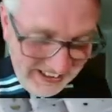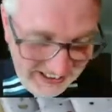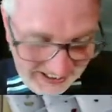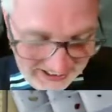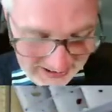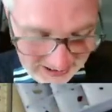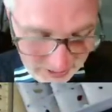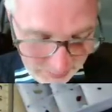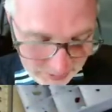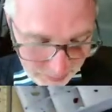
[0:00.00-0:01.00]
here
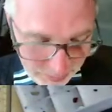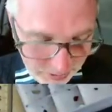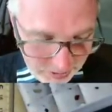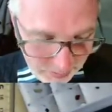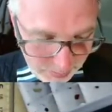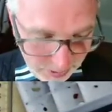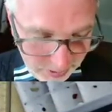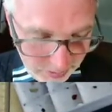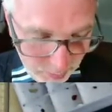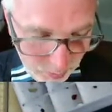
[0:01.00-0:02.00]
comes the Prussian
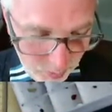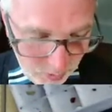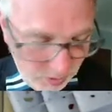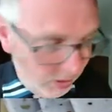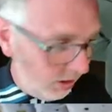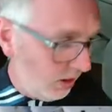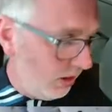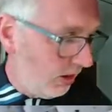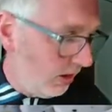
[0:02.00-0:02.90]
blue. Wow.